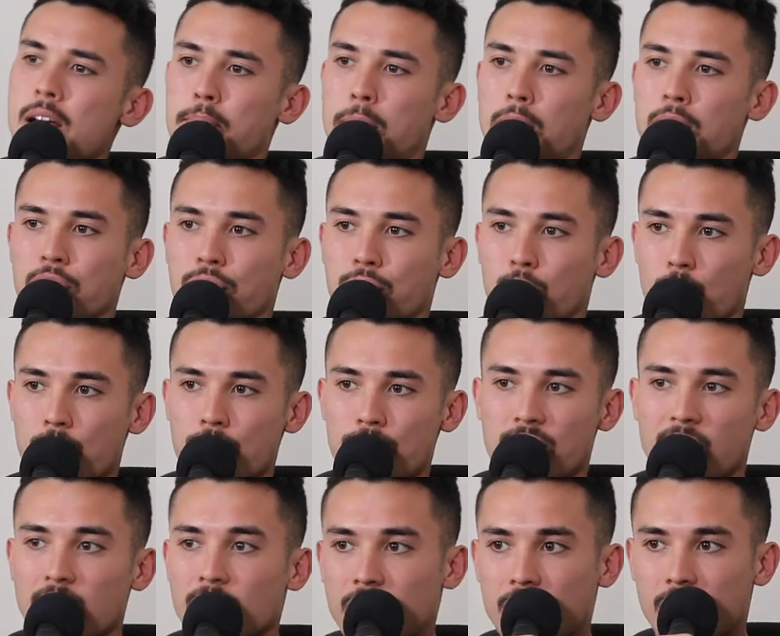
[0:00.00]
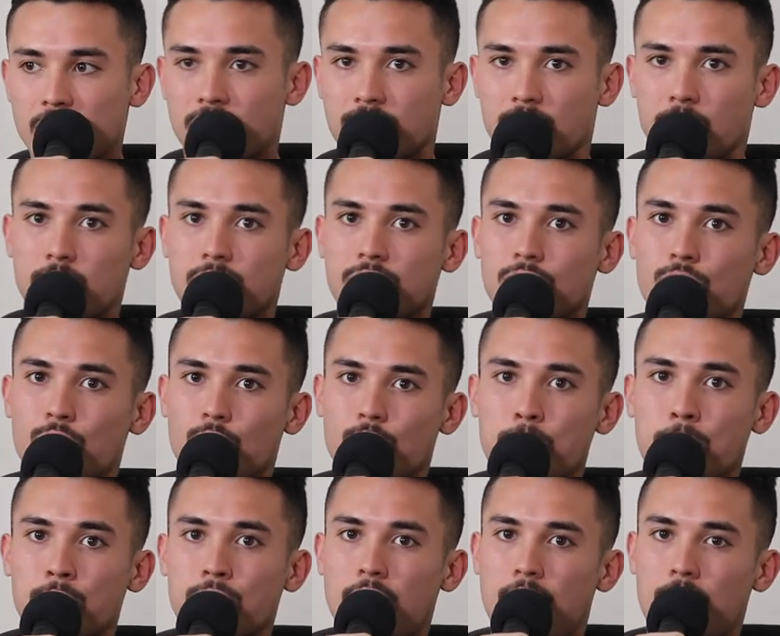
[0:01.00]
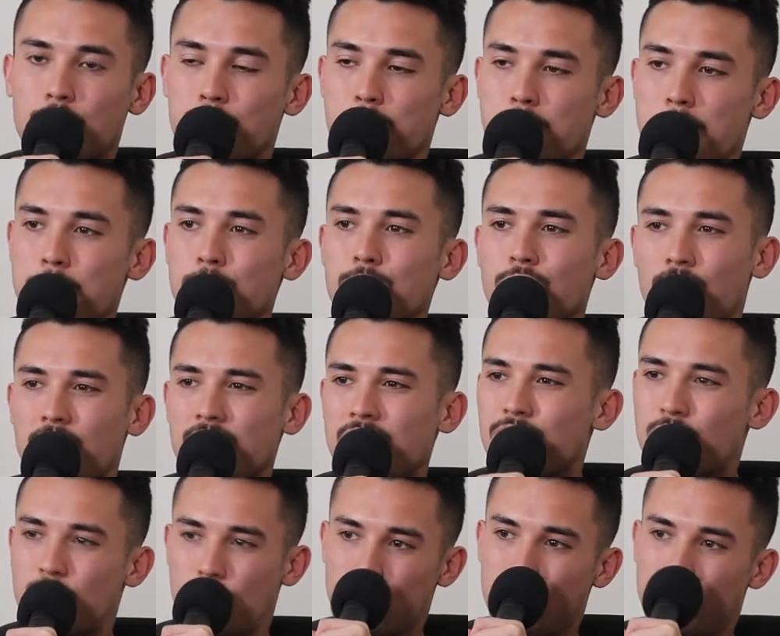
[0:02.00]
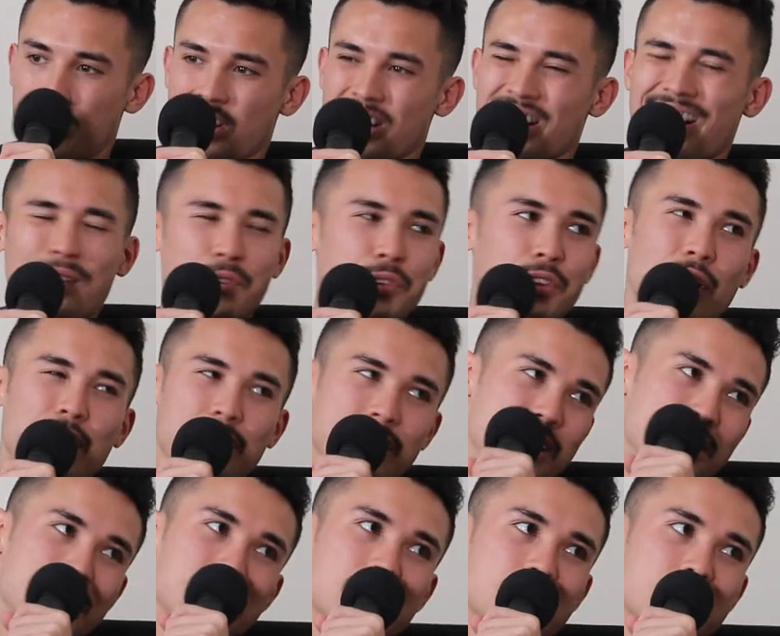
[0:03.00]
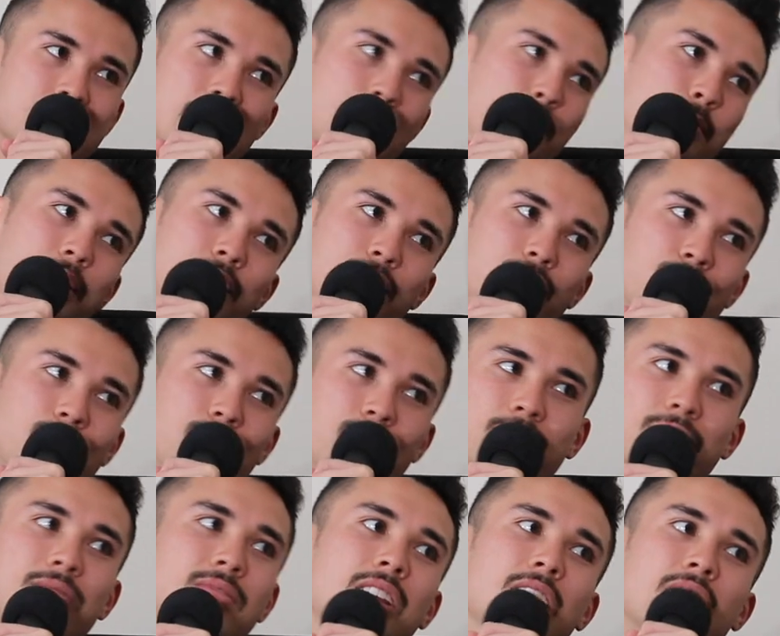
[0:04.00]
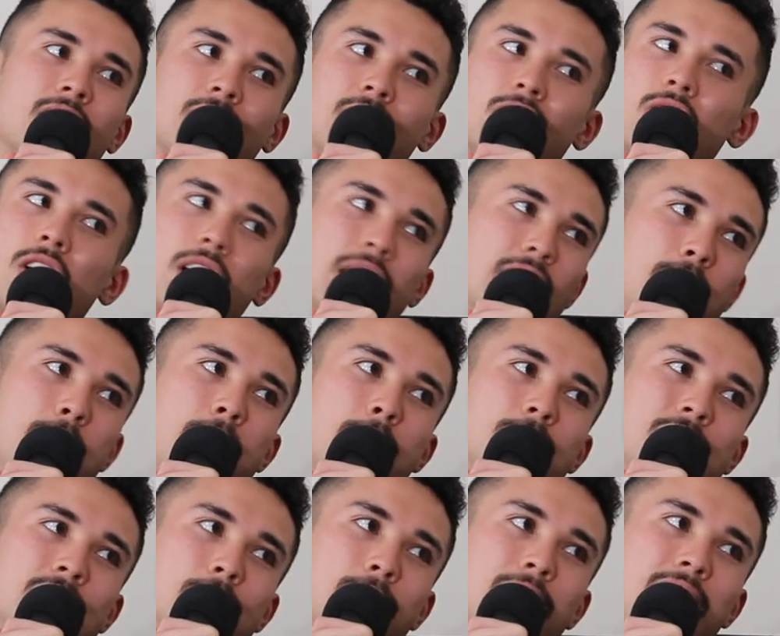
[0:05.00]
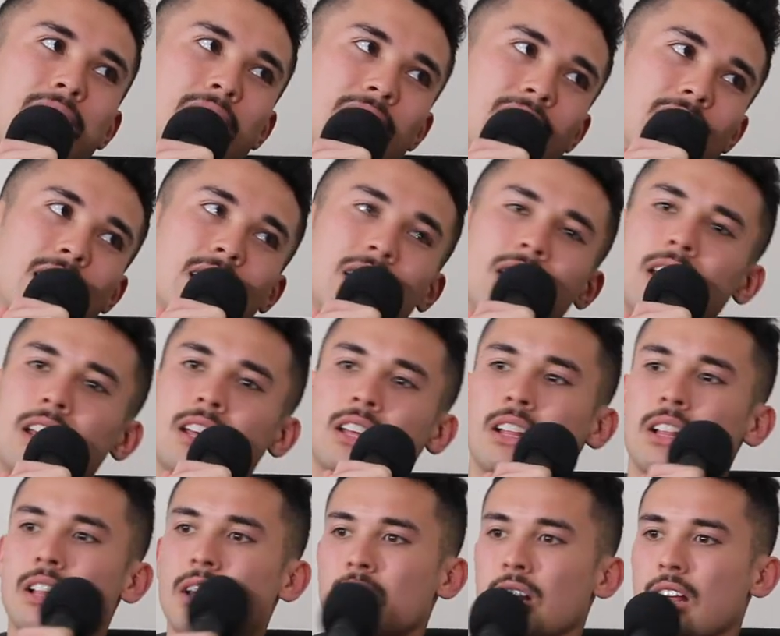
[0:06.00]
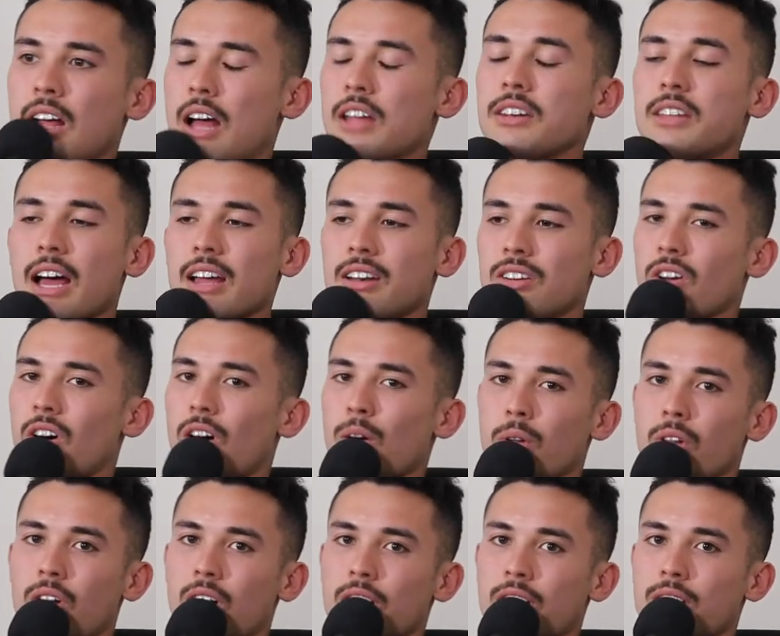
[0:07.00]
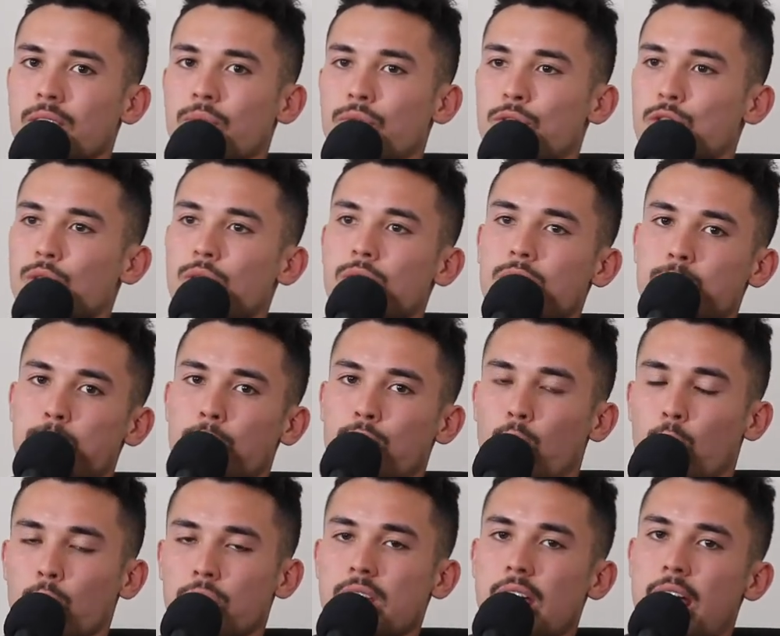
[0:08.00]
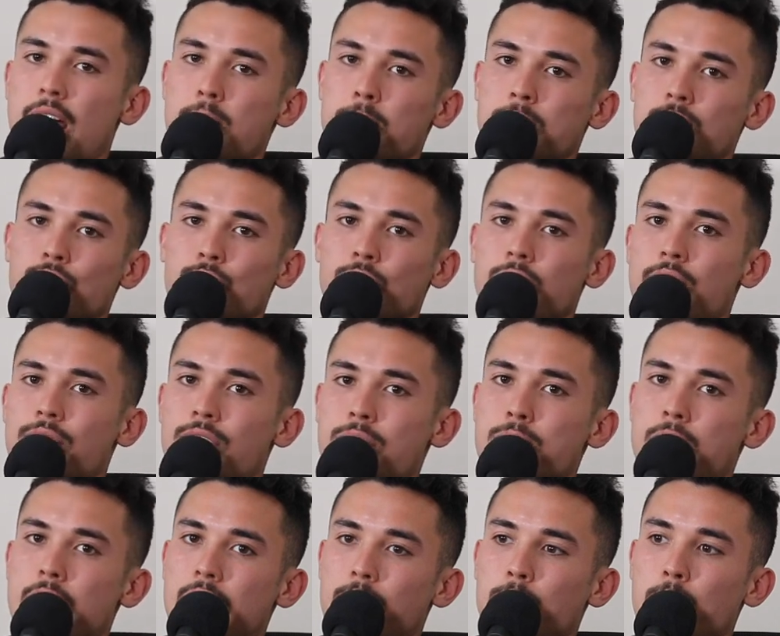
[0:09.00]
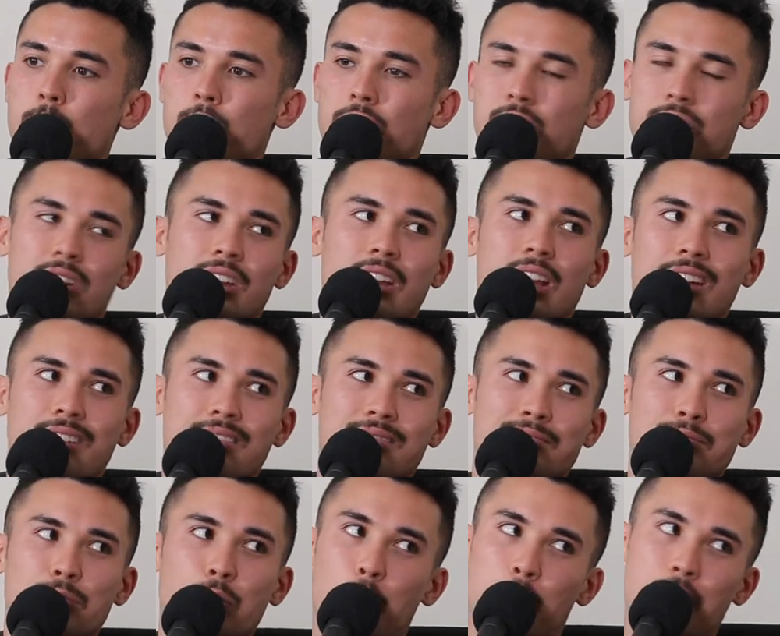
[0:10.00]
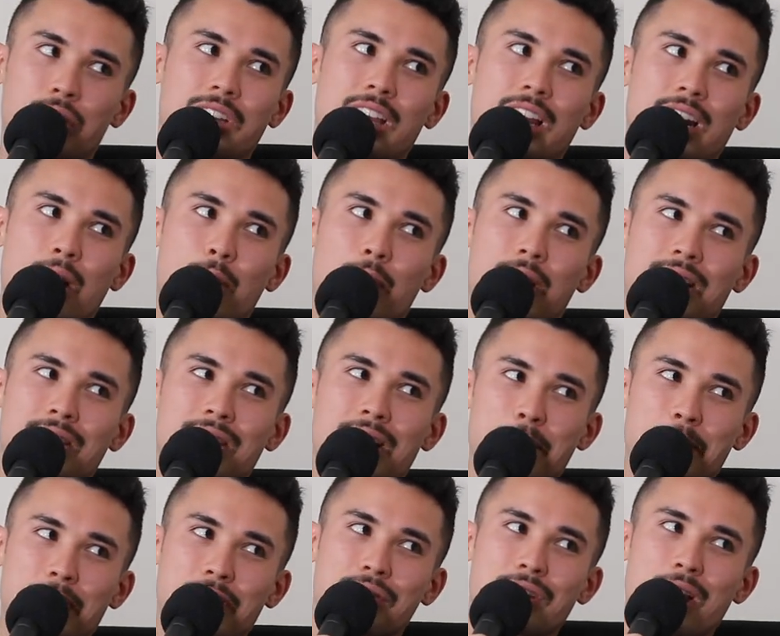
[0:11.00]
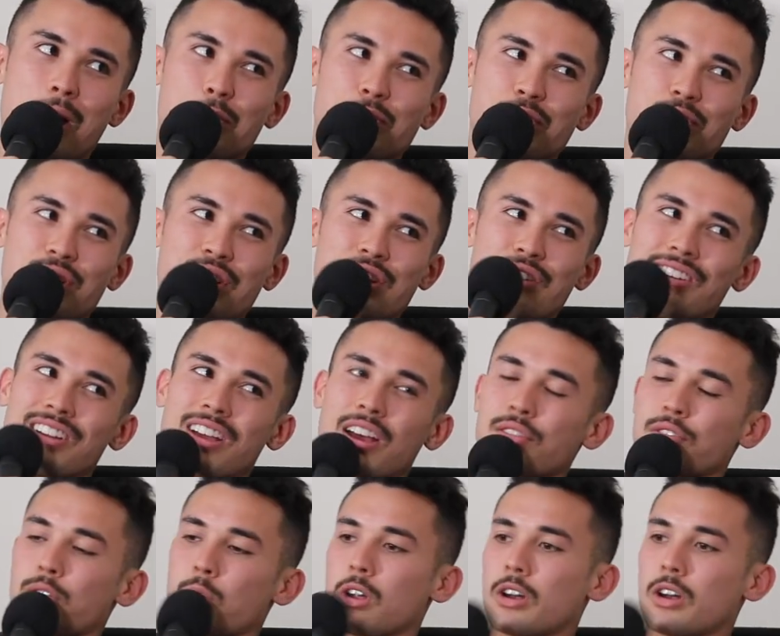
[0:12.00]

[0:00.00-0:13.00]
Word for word: but it's for a very exclusive group of Carlton members. I think it's called like the Carltonians or something. It's not any membership can get you in. Yep. And Dad and I were like during before the game and during every break we wanted to get we wanted to get our way in there, but there's a couple of security guards and